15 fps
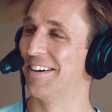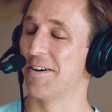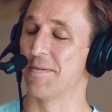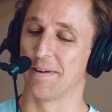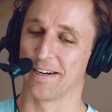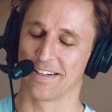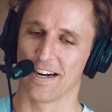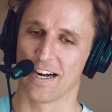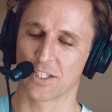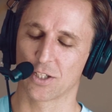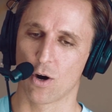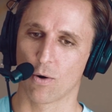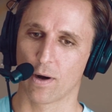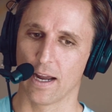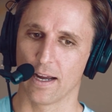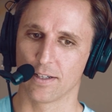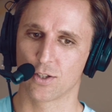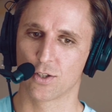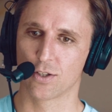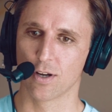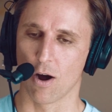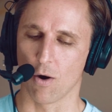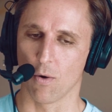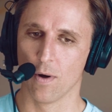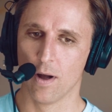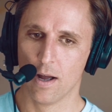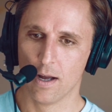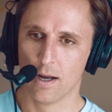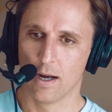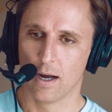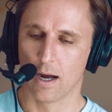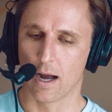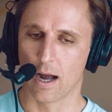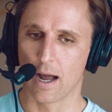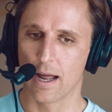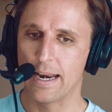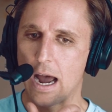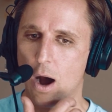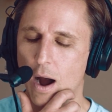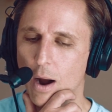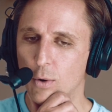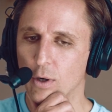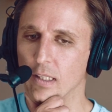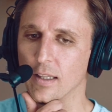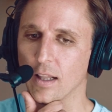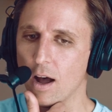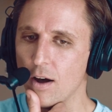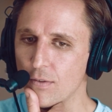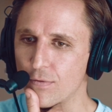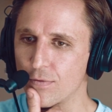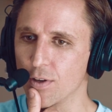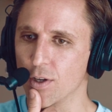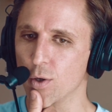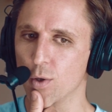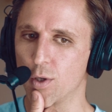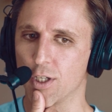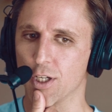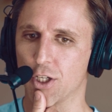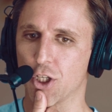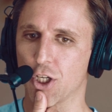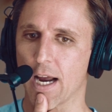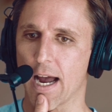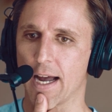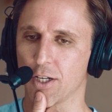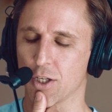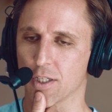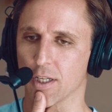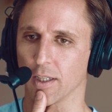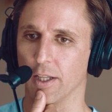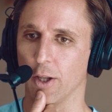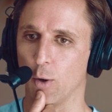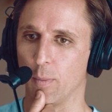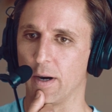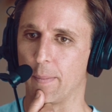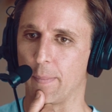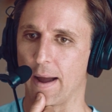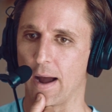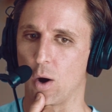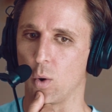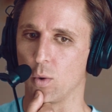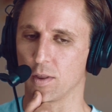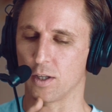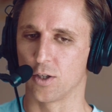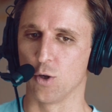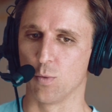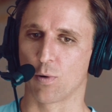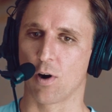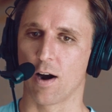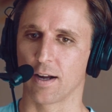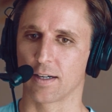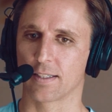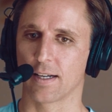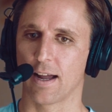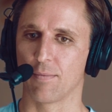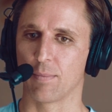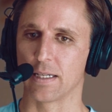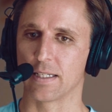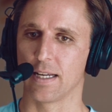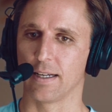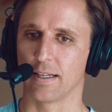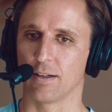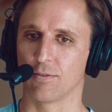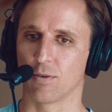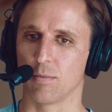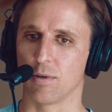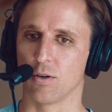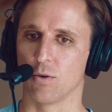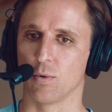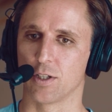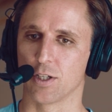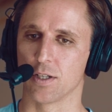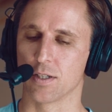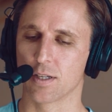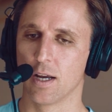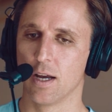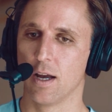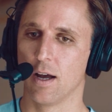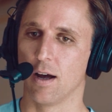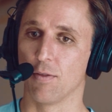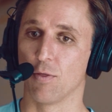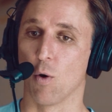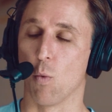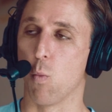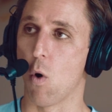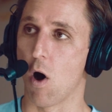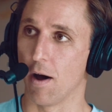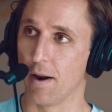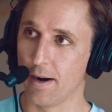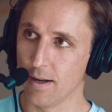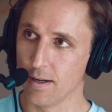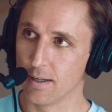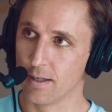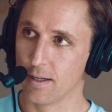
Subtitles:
Oh my gosh. Okay. So now I would love you to chat just a little bit about the 2 products that I've been taking from you, which is the One.